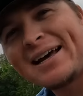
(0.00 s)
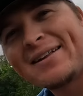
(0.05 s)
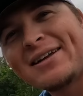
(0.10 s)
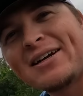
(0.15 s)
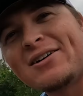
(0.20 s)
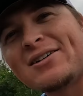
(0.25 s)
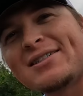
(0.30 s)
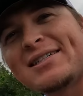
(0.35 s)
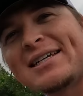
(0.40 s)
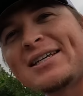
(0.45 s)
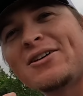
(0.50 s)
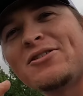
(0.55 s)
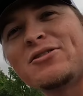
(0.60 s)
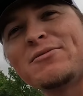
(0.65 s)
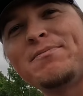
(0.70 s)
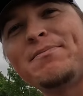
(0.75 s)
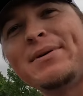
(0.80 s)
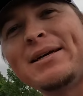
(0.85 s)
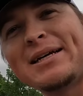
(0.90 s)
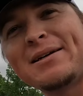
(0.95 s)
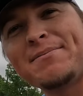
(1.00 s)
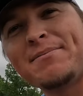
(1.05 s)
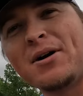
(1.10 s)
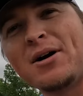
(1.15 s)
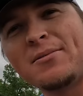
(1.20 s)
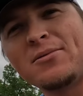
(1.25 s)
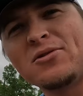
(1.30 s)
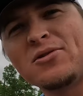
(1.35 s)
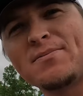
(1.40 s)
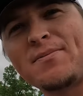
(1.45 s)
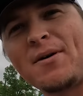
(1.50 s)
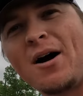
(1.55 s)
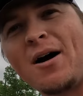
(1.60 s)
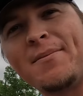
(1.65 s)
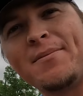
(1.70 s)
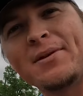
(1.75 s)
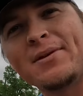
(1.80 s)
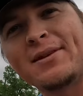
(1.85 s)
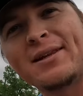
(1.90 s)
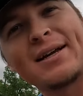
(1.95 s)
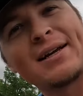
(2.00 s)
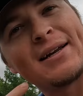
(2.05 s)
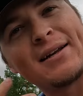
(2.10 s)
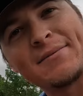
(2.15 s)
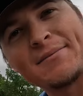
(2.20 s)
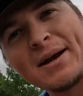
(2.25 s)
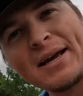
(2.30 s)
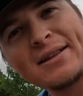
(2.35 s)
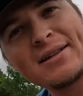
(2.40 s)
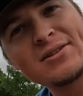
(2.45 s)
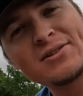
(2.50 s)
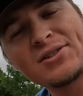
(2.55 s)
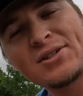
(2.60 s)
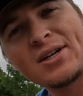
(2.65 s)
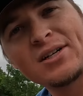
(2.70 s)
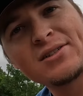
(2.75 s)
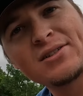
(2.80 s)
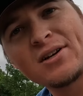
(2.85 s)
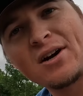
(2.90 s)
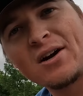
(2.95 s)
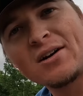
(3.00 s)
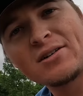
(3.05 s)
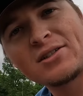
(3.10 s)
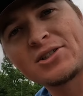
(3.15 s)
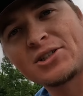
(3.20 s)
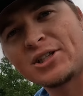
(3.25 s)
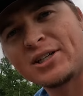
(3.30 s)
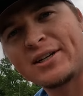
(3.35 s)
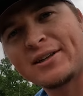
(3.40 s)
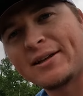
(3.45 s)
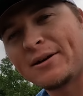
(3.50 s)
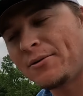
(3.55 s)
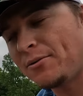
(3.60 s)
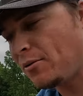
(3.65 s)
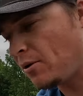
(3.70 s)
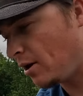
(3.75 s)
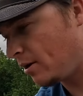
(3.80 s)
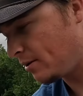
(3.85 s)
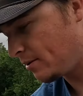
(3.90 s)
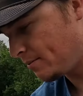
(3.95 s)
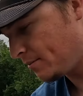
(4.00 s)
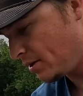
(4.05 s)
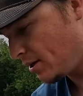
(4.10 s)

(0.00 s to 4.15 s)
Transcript: down there and see those big bubbles popping, thinking, man, there's tons of oxygen in that water.